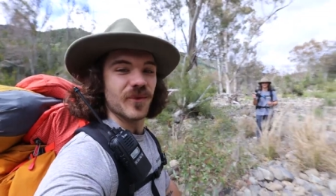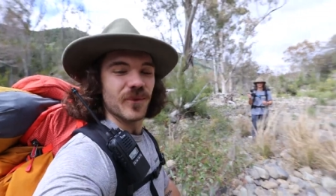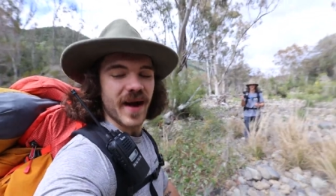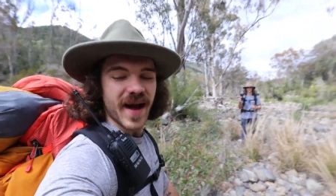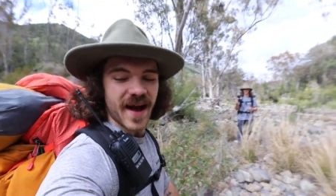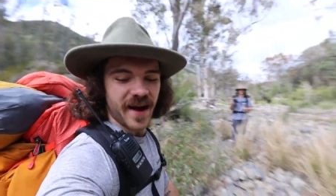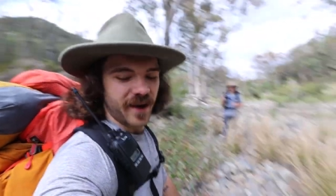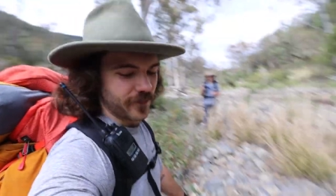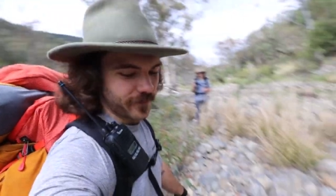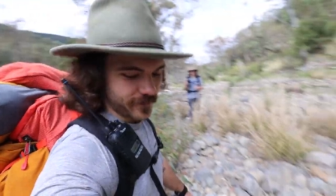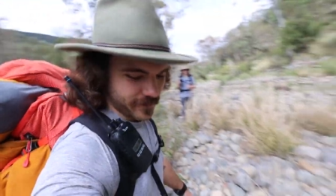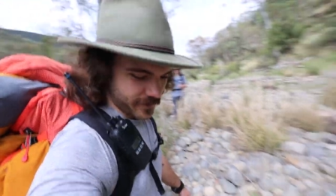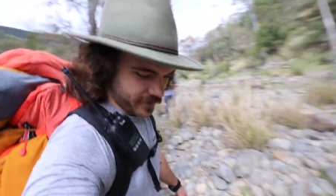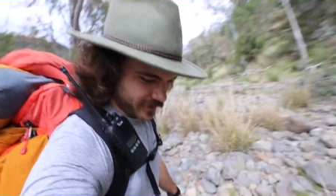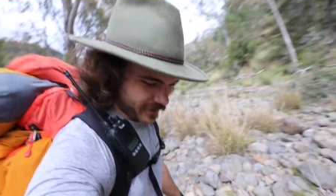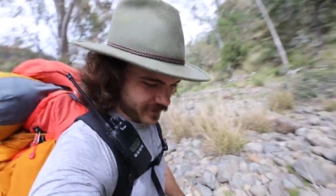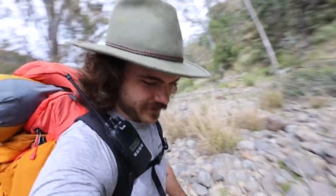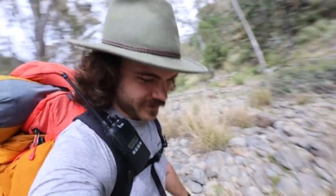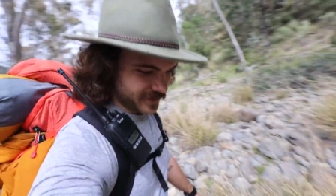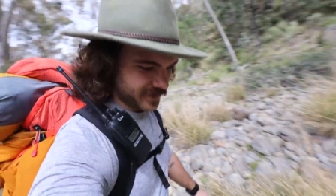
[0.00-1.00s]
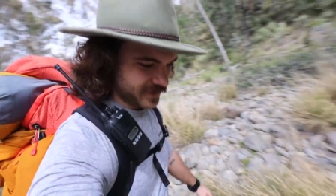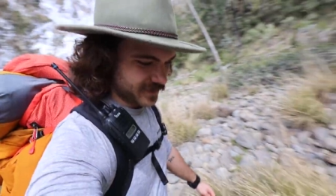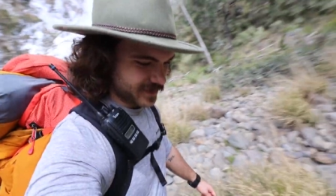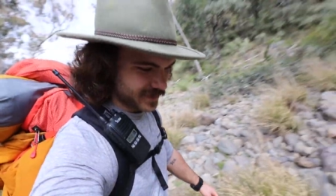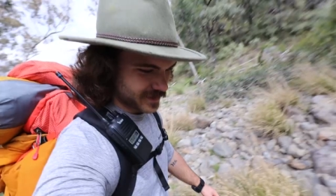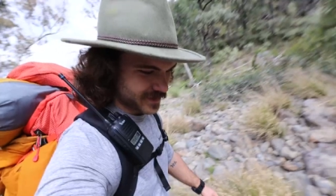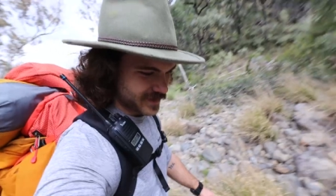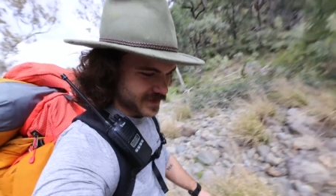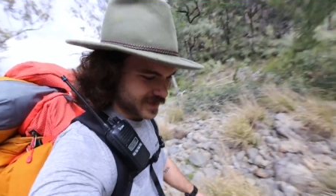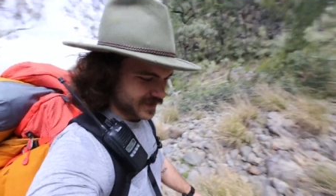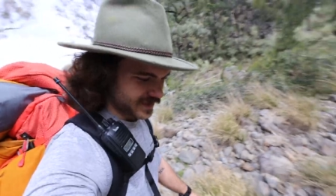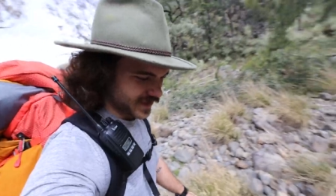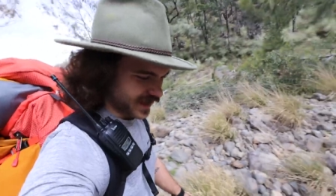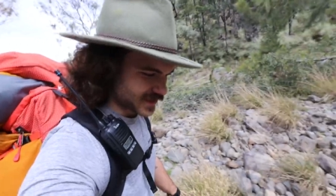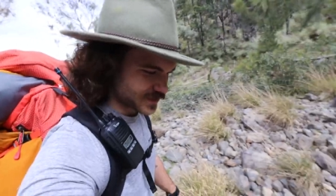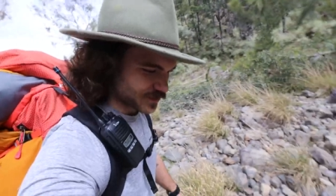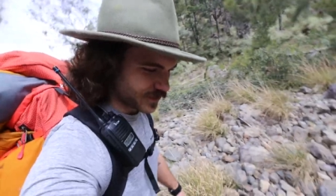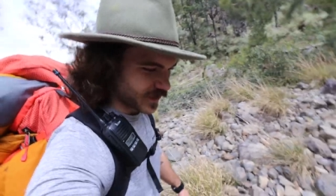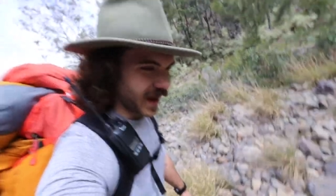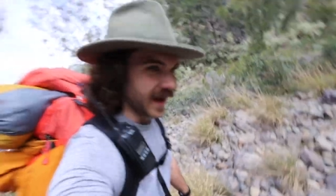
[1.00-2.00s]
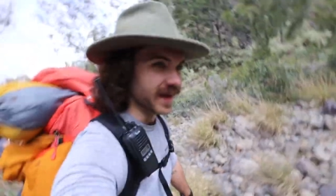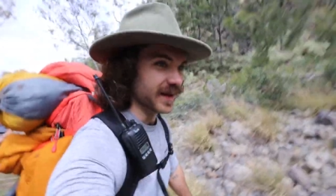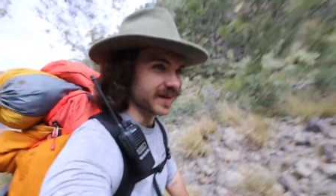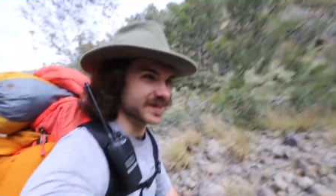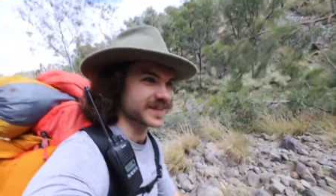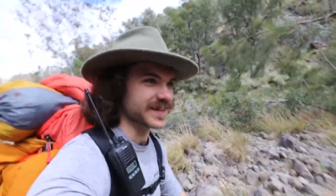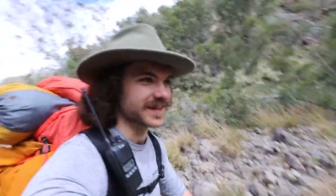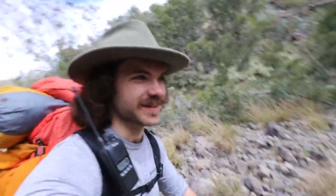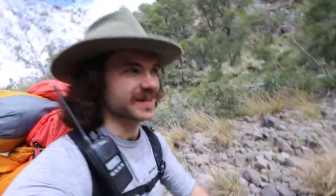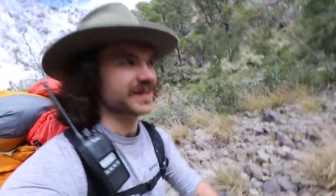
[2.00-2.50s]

Wow. That's wild.